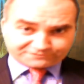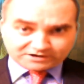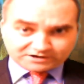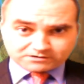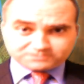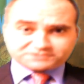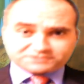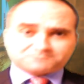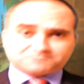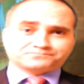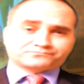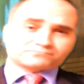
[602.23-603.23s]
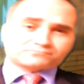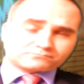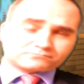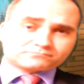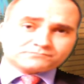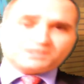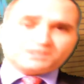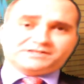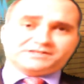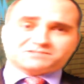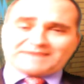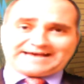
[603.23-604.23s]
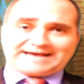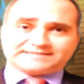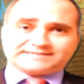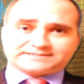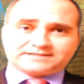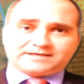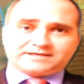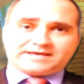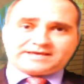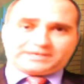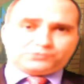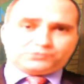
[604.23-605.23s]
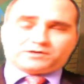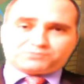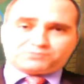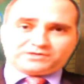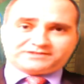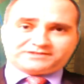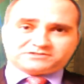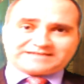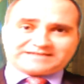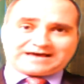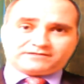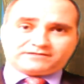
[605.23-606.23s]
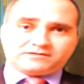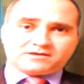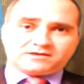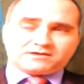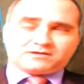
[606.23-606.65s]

affairs in his past, and you want to point those out,